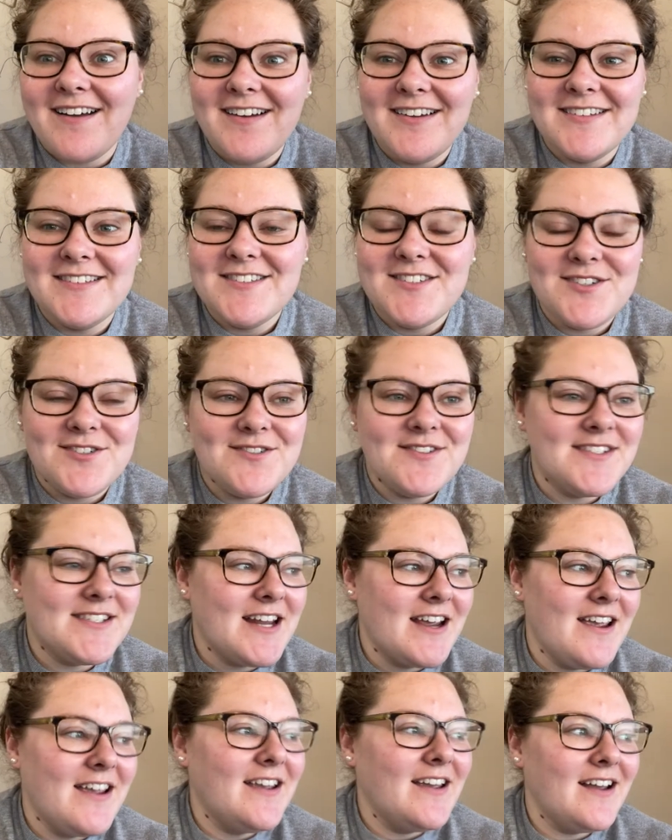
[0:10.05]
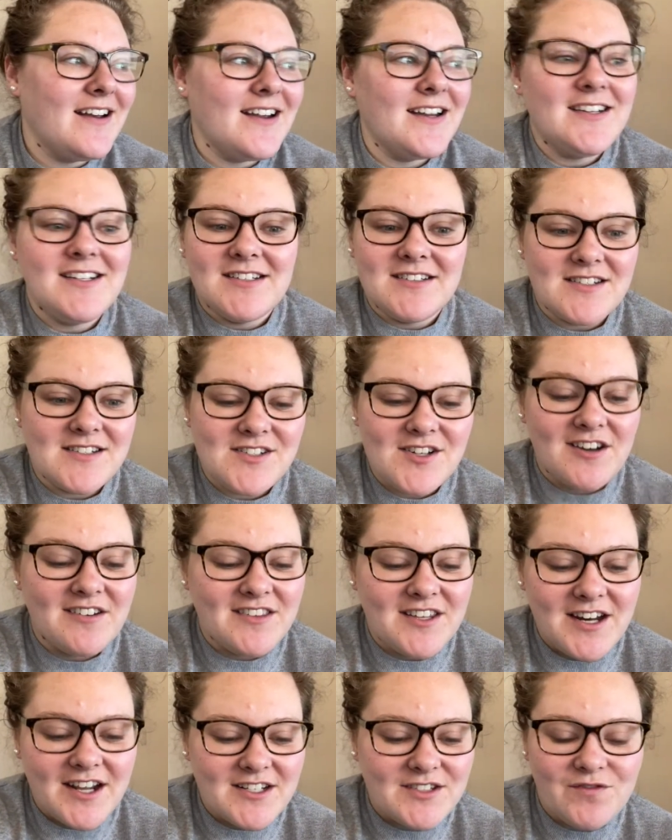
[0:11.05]
on Tuesday, and I need to start
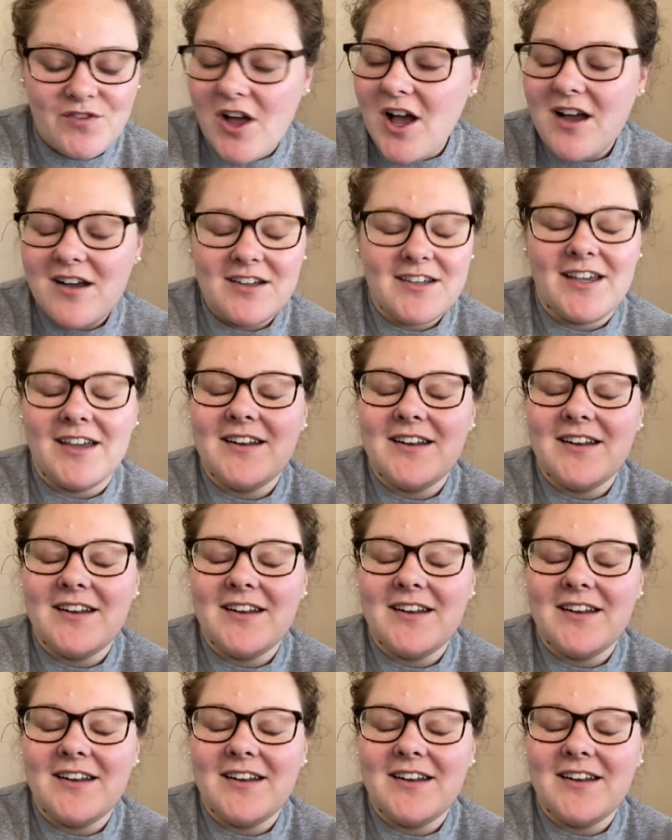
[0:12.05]
the next vlog.